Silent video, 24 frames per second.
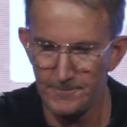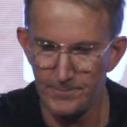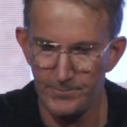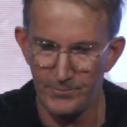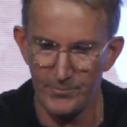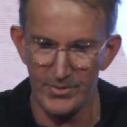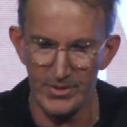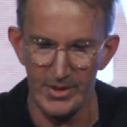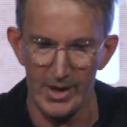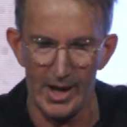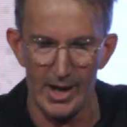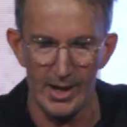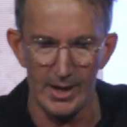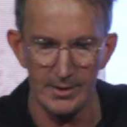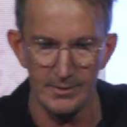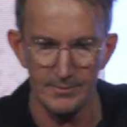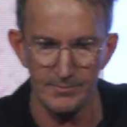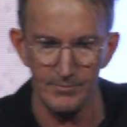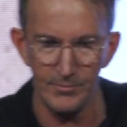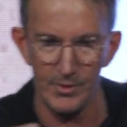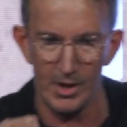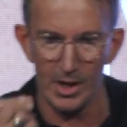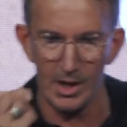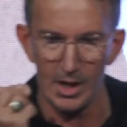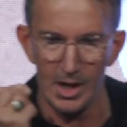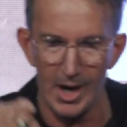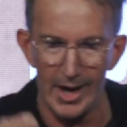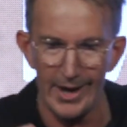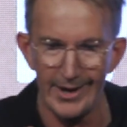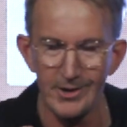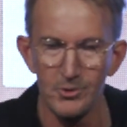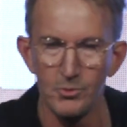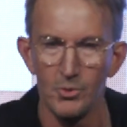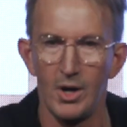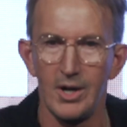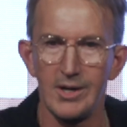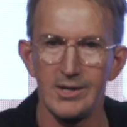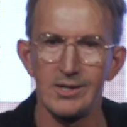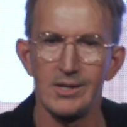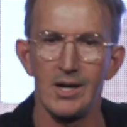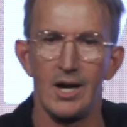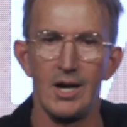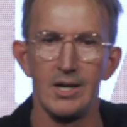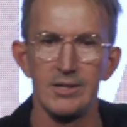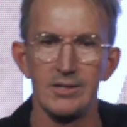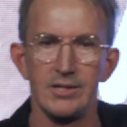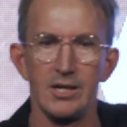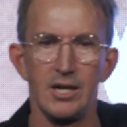that a lot of what
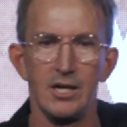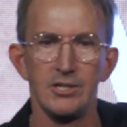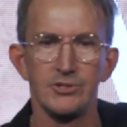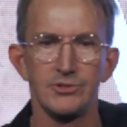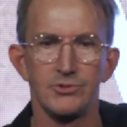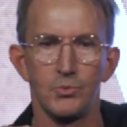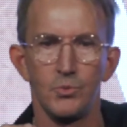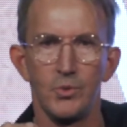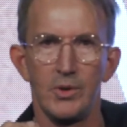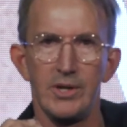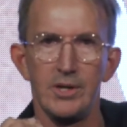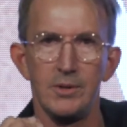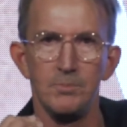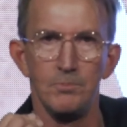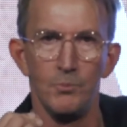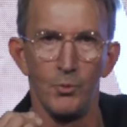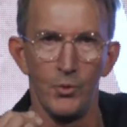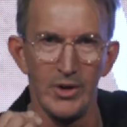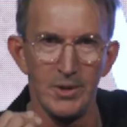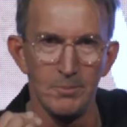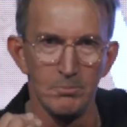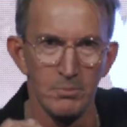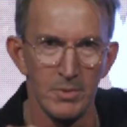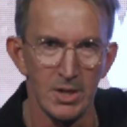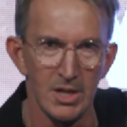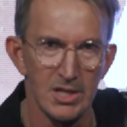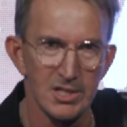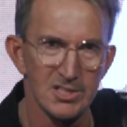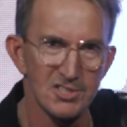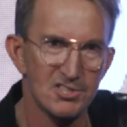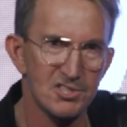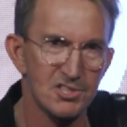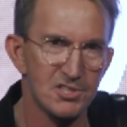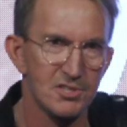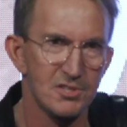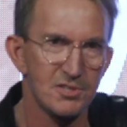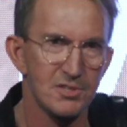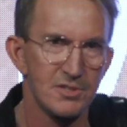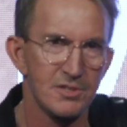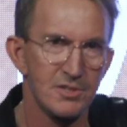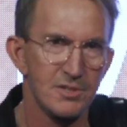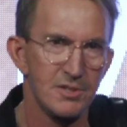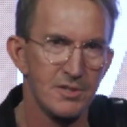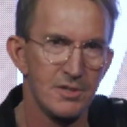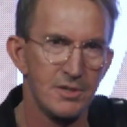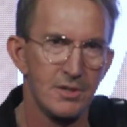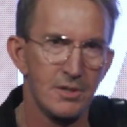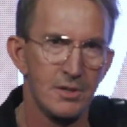God does, we miss.
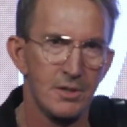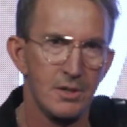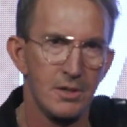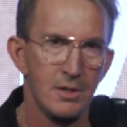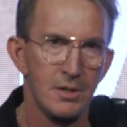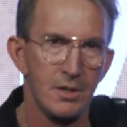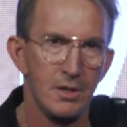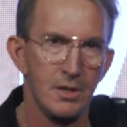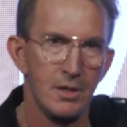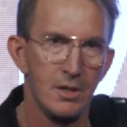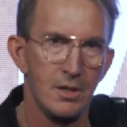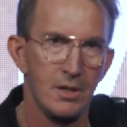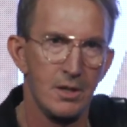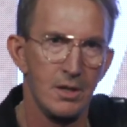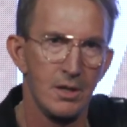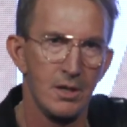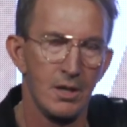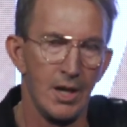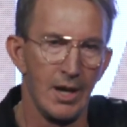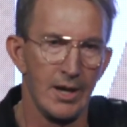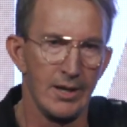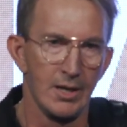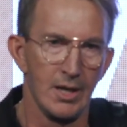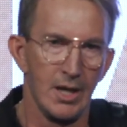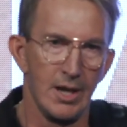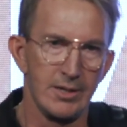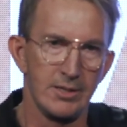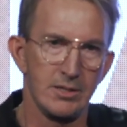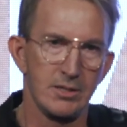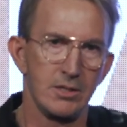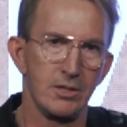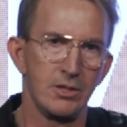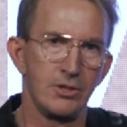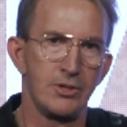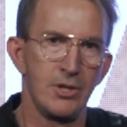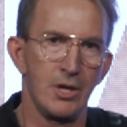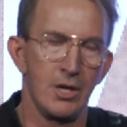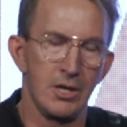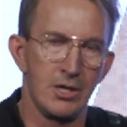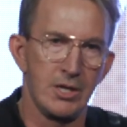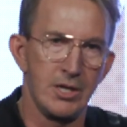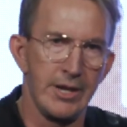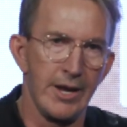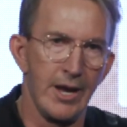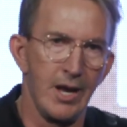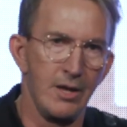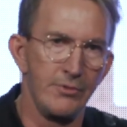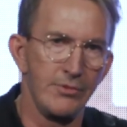Like
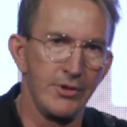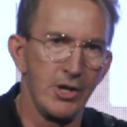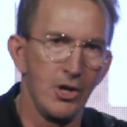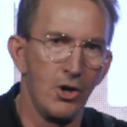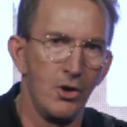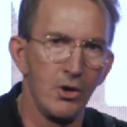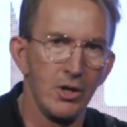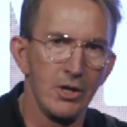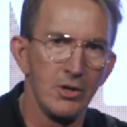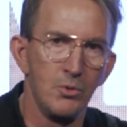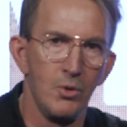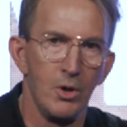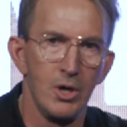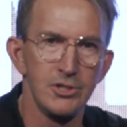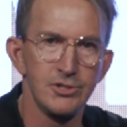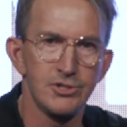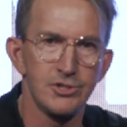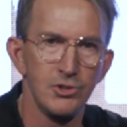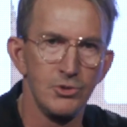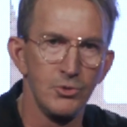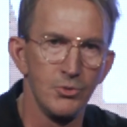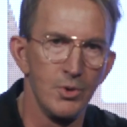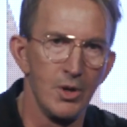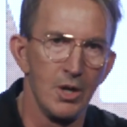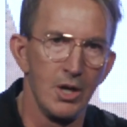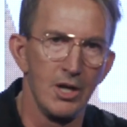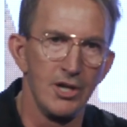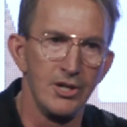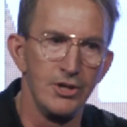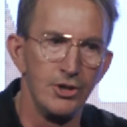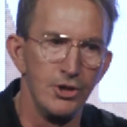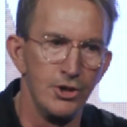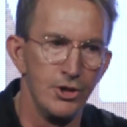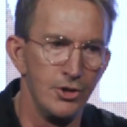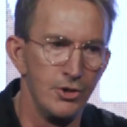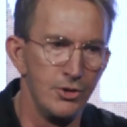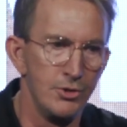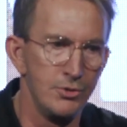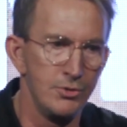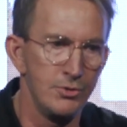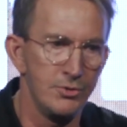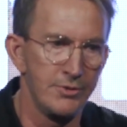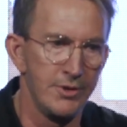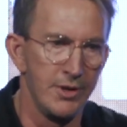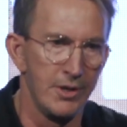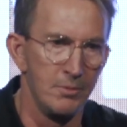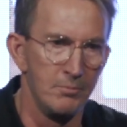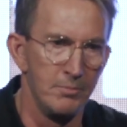again, the only ones who really
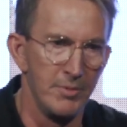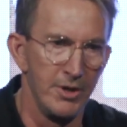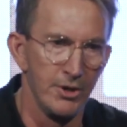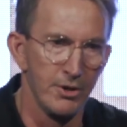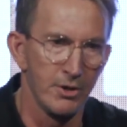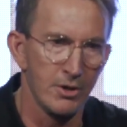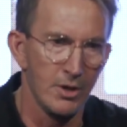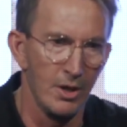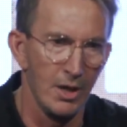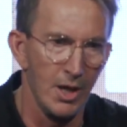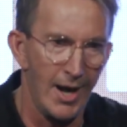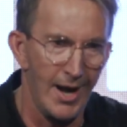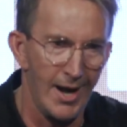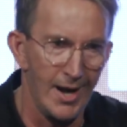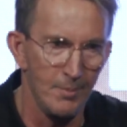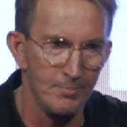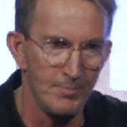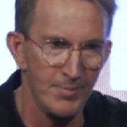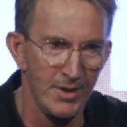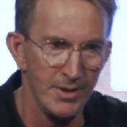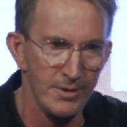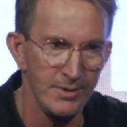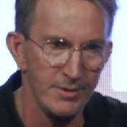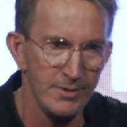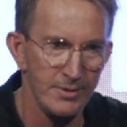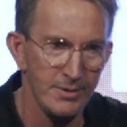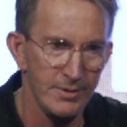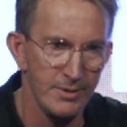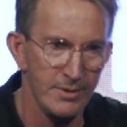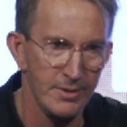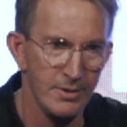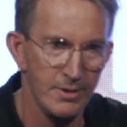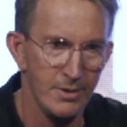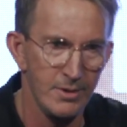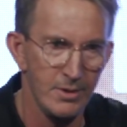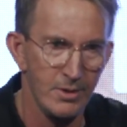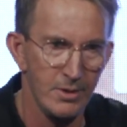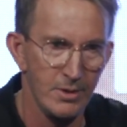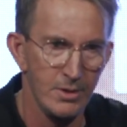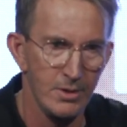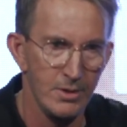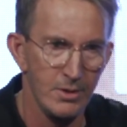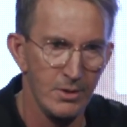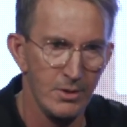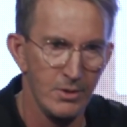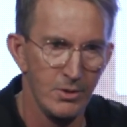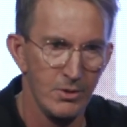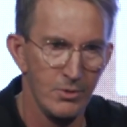knew that a miracle happened
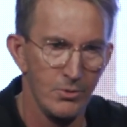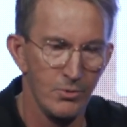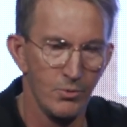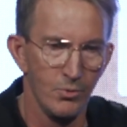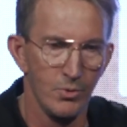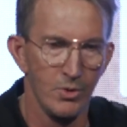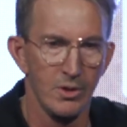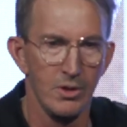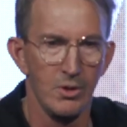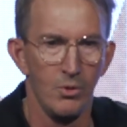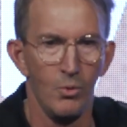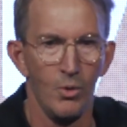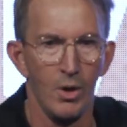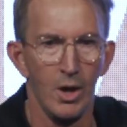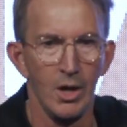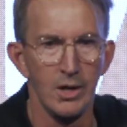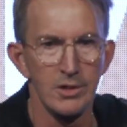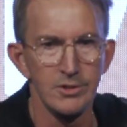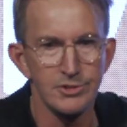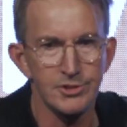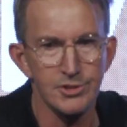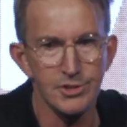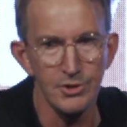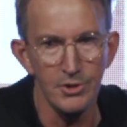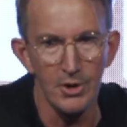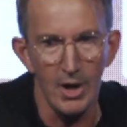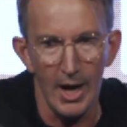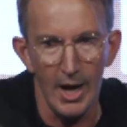were the ones who